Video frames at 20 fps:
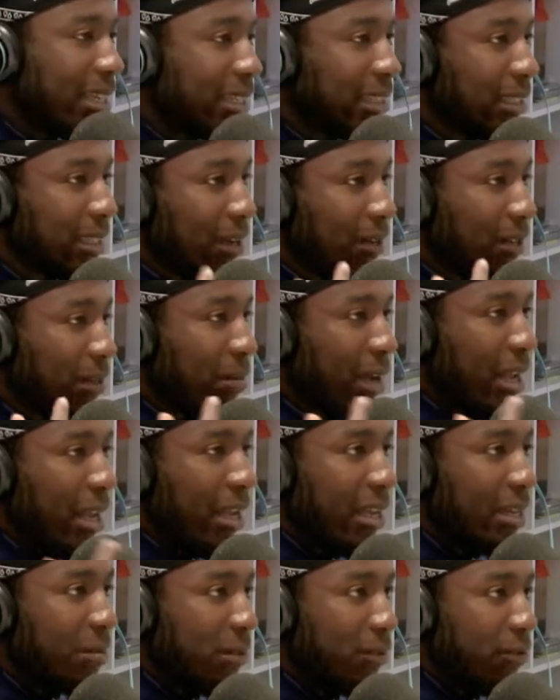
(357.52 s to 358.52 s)
the sound in my
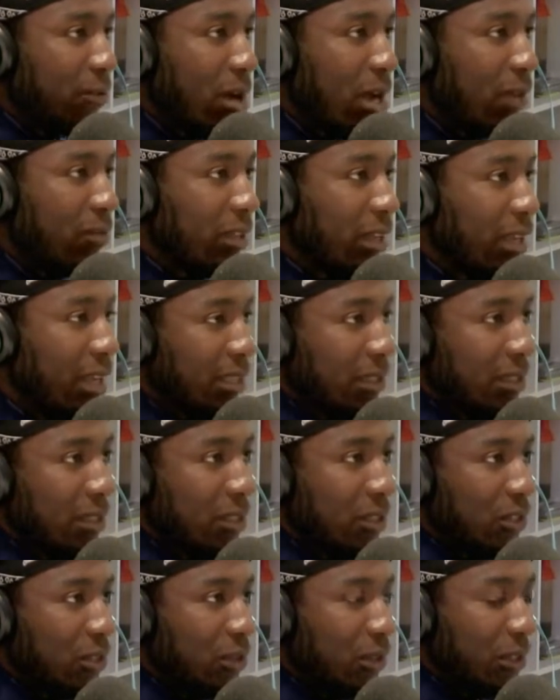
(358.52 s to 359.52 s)
head before I even get into the
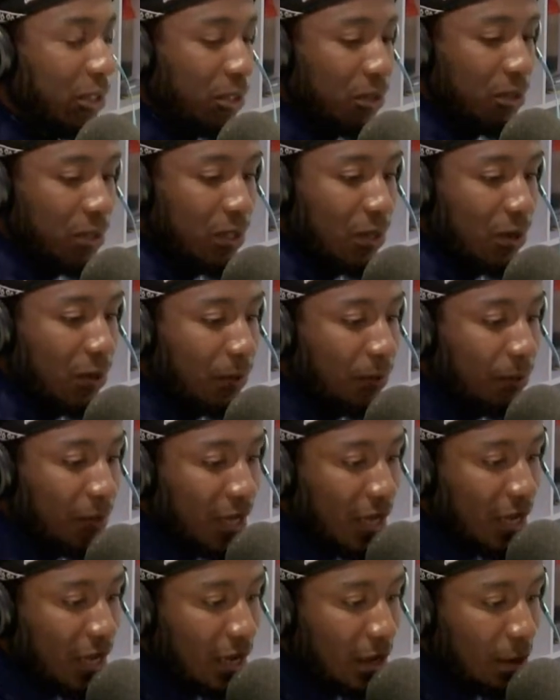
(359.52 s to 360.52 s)
studio. So,
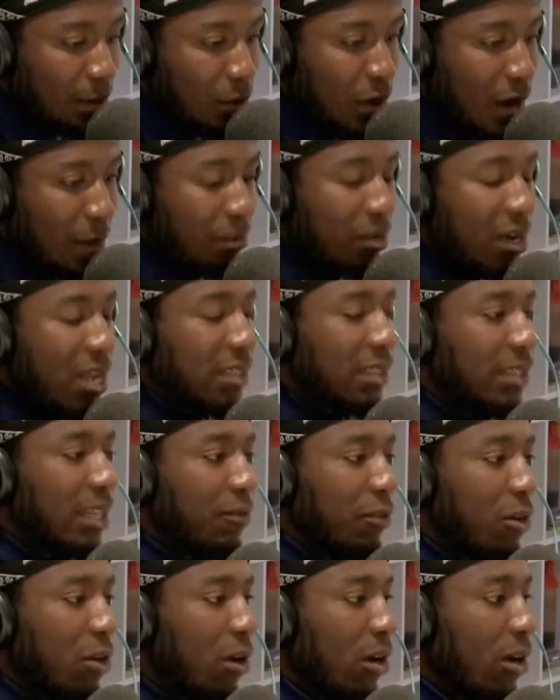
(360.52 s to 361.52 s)
well, I'm blessed.
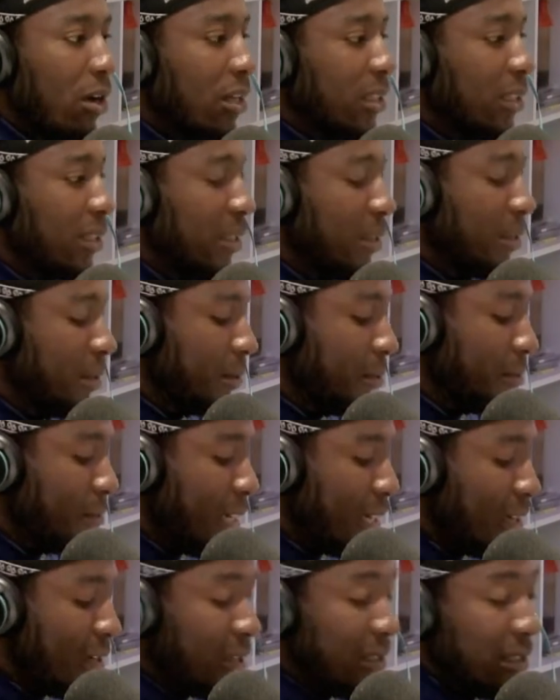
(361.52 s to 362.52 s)
I've got a cousin.
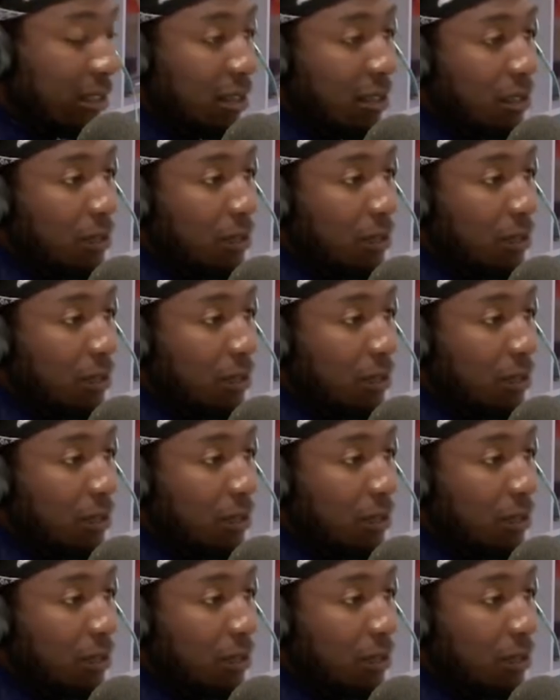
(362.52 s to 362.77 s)
My cousin is